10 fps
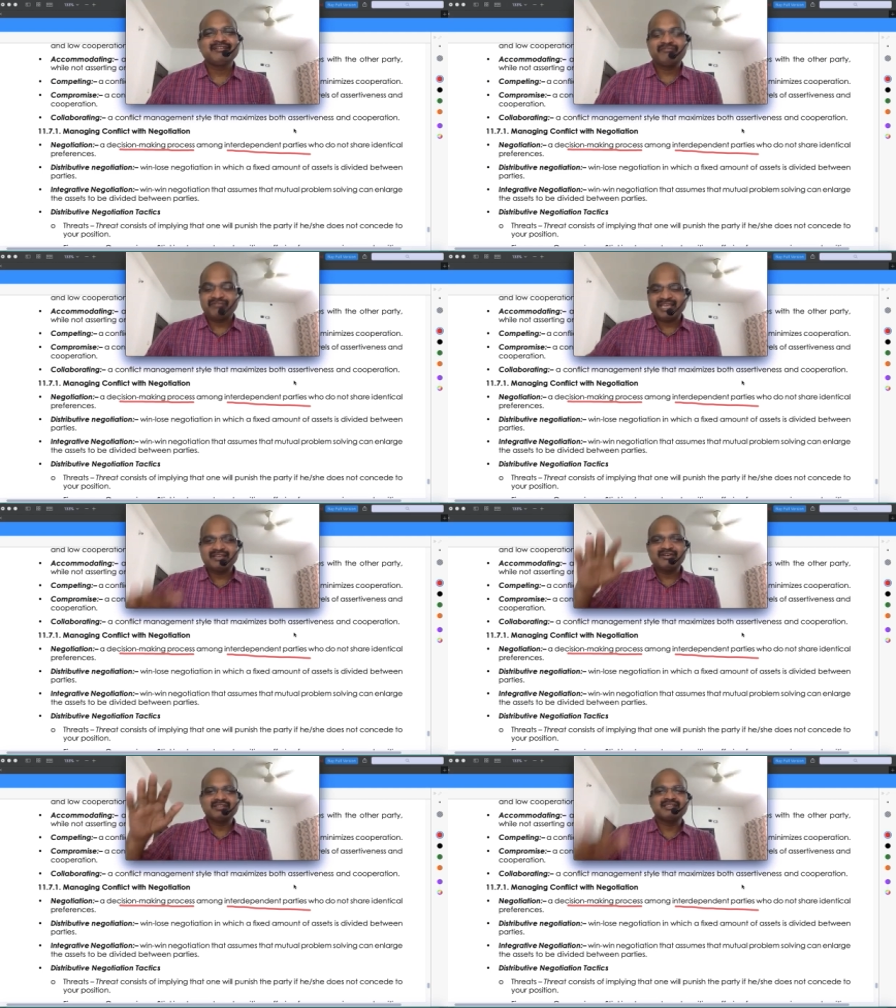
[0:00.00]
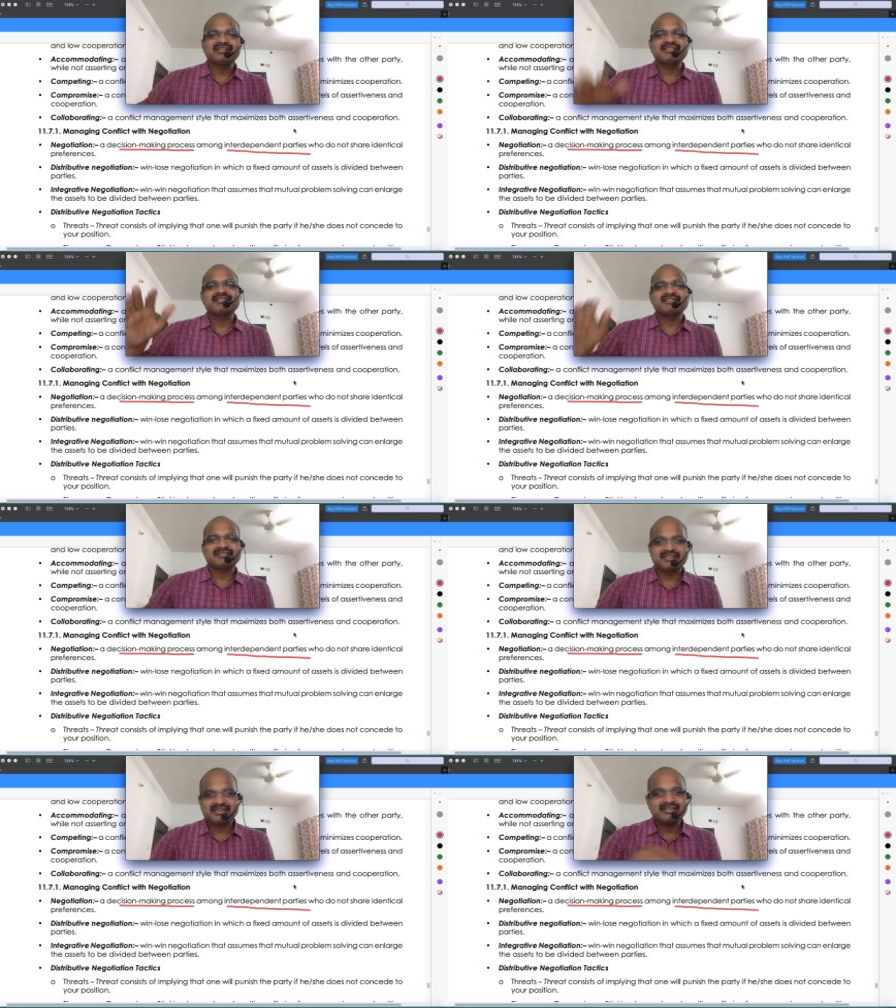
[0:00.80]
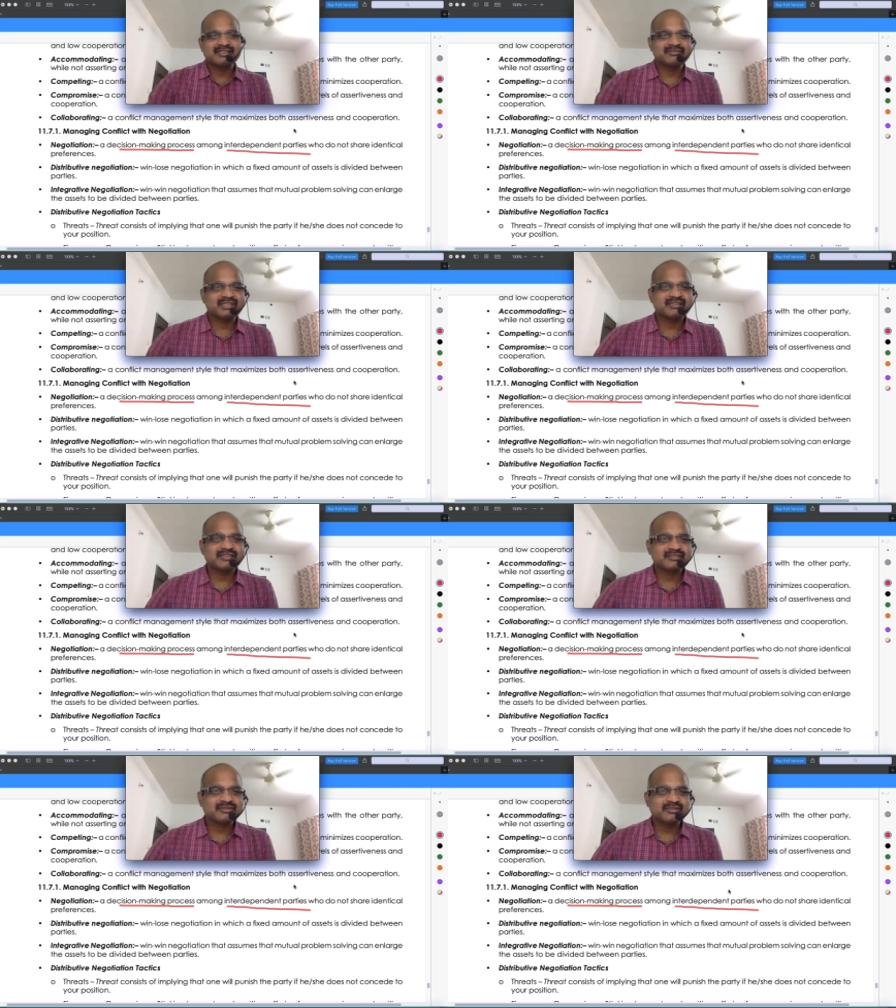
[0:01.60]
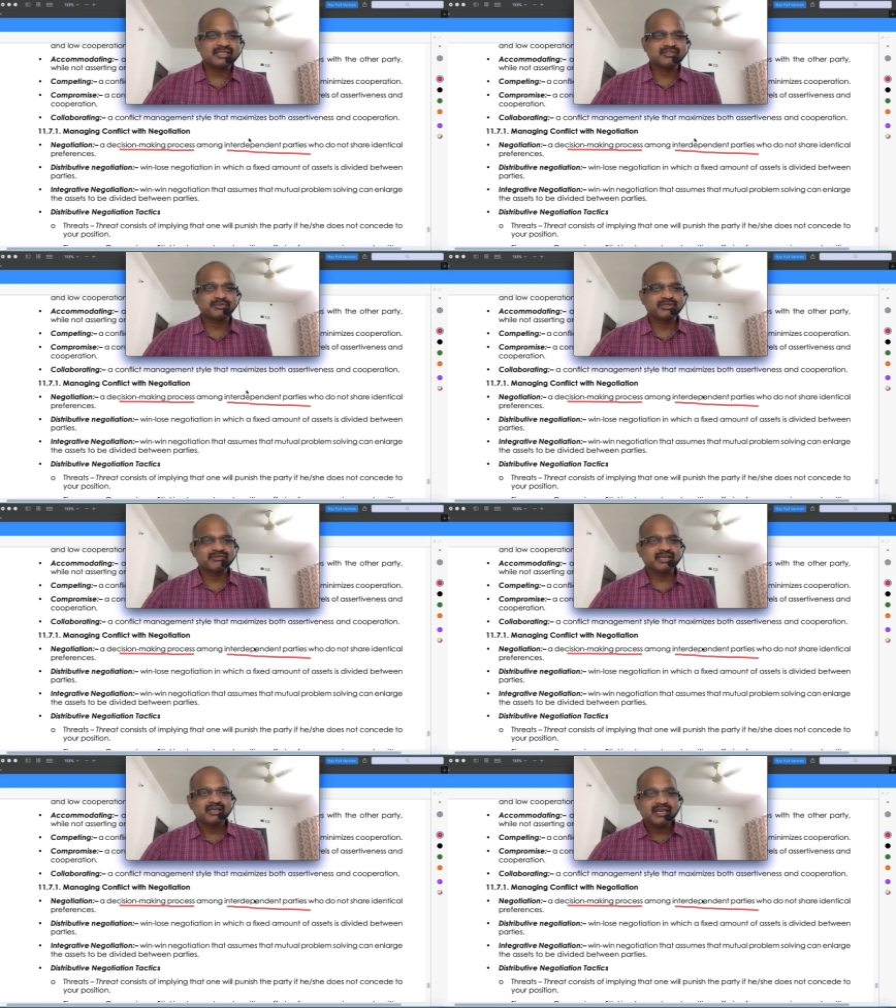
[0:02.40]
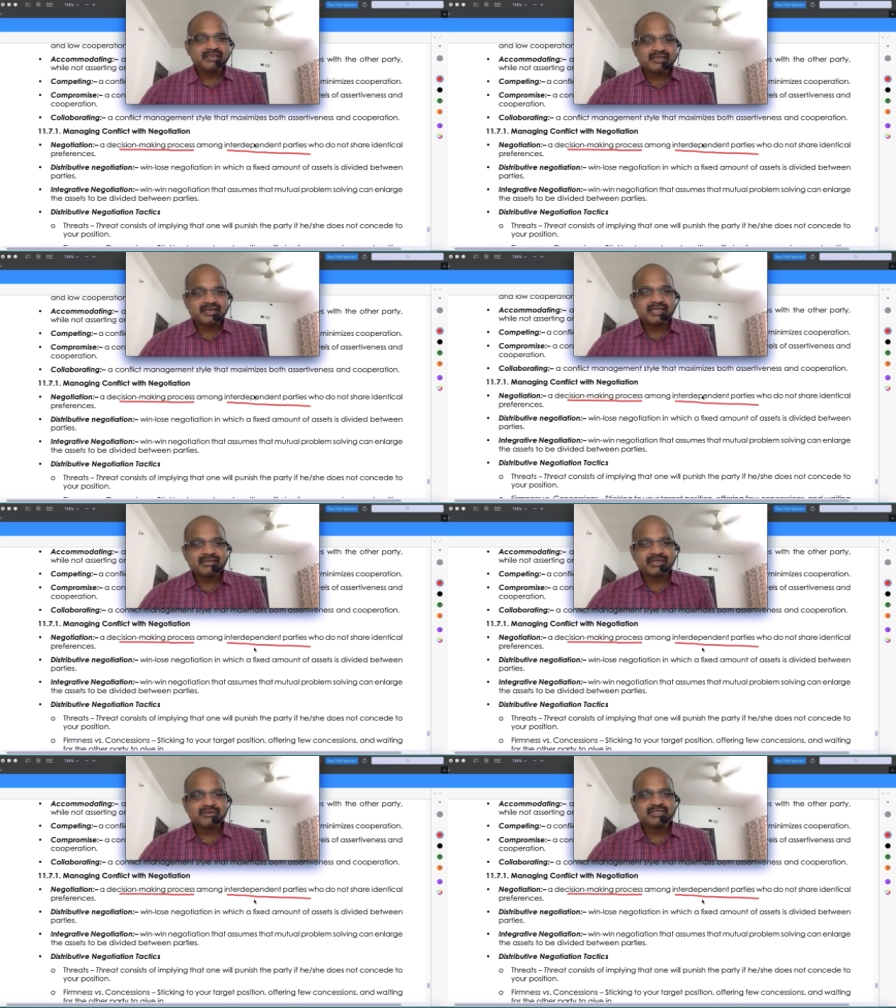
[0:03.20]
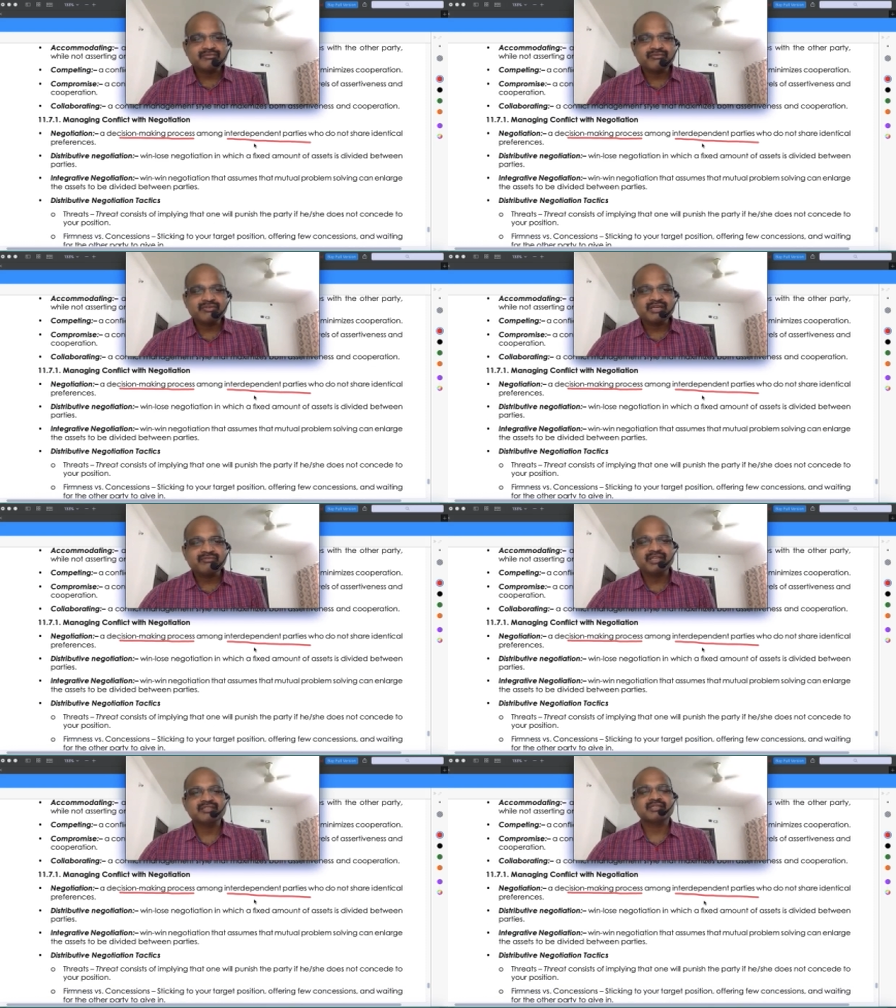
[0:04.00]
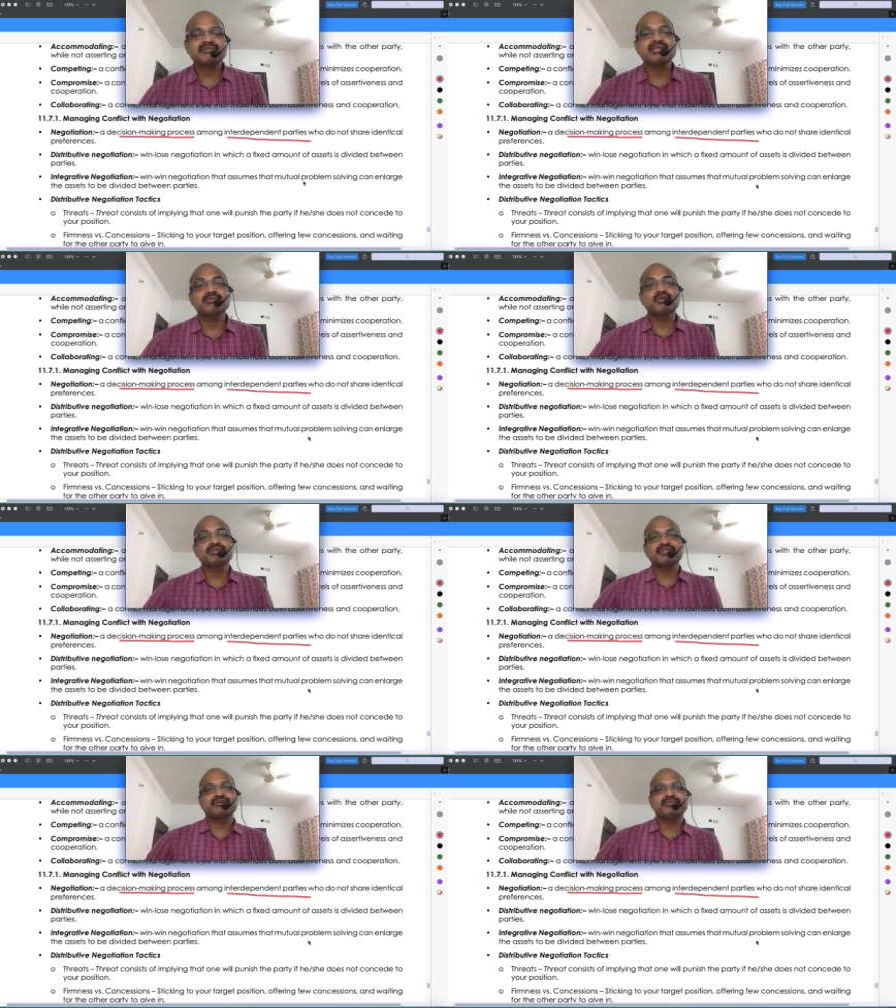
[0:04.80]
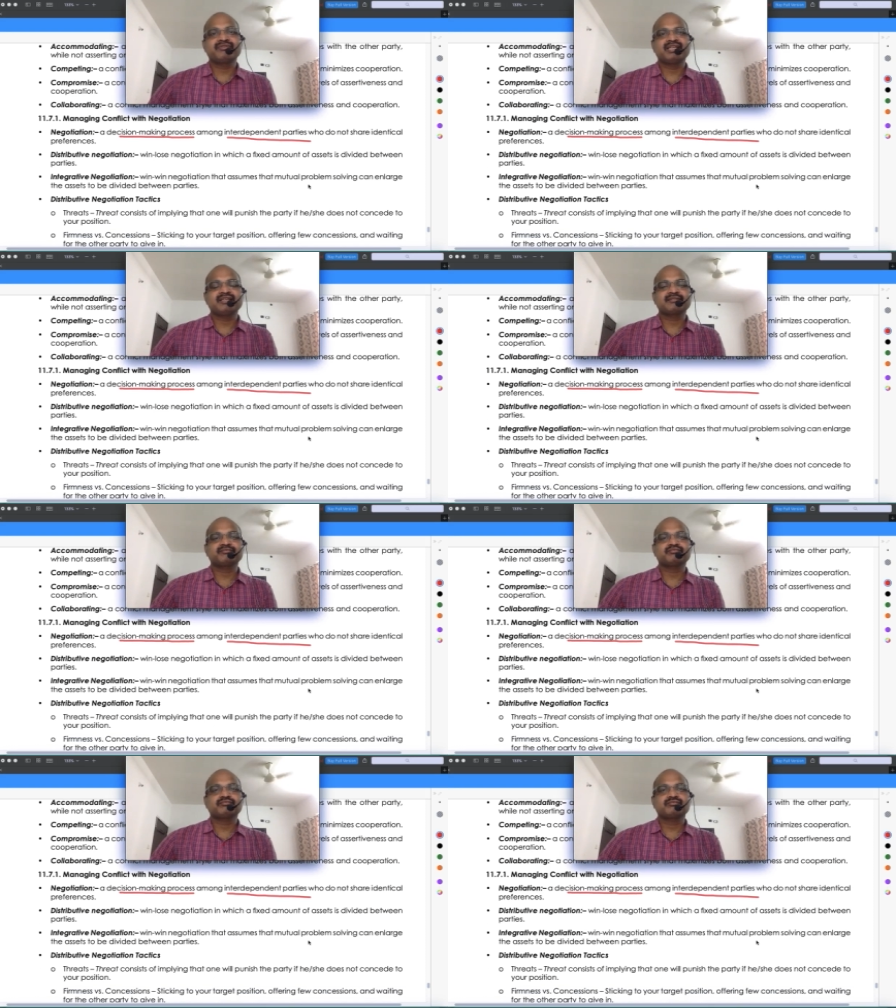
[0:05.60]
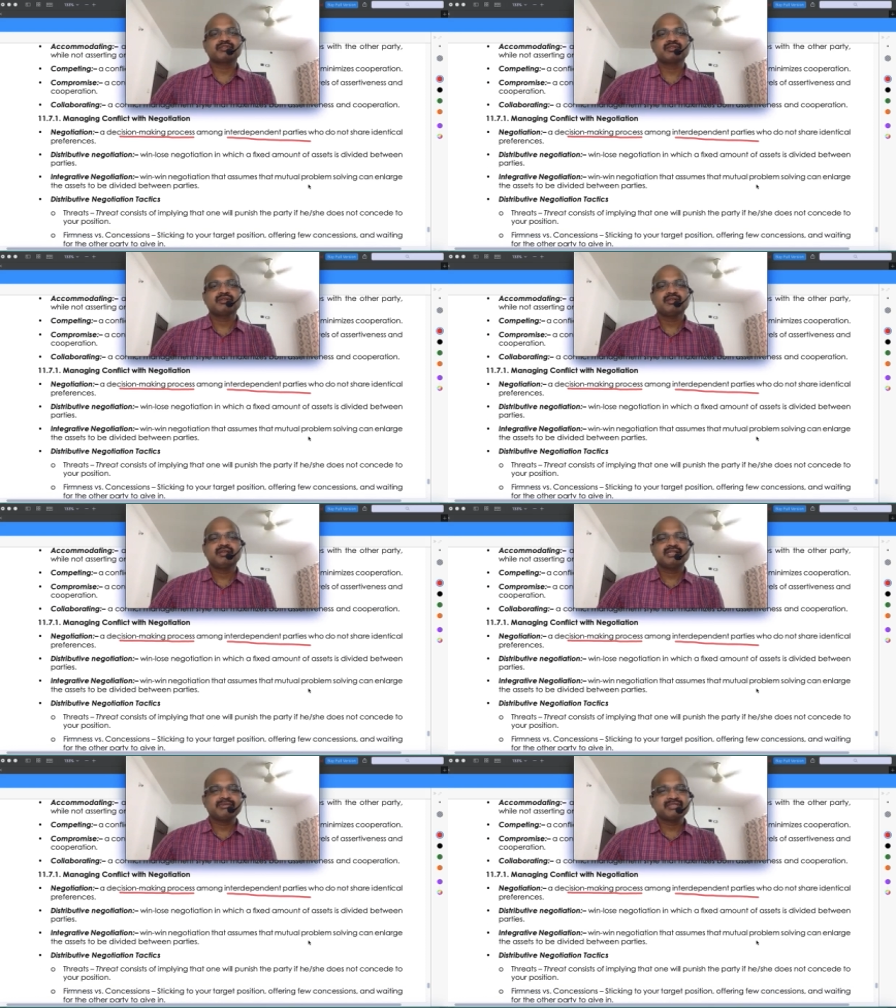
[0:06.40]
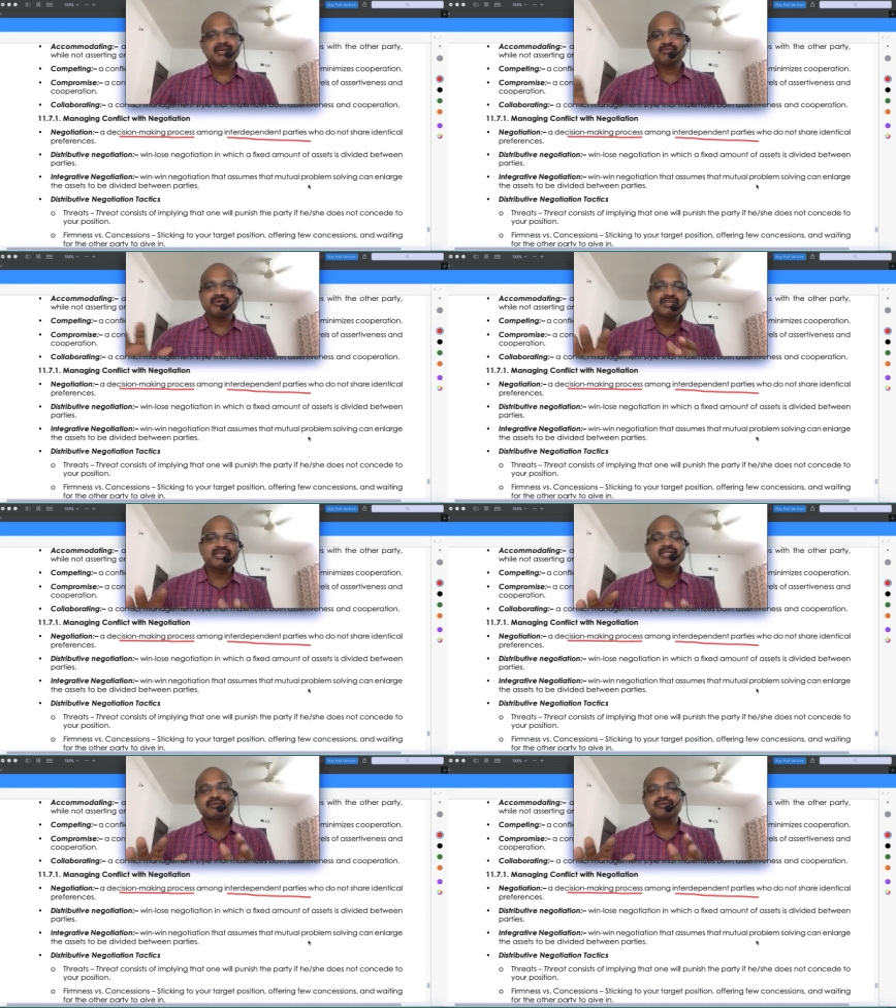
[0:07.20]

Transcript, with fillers: weighing on the decisions, right? That is one thing. So distributed, integrated negotiation, win-win situation, and both should be winning. That means somehow we need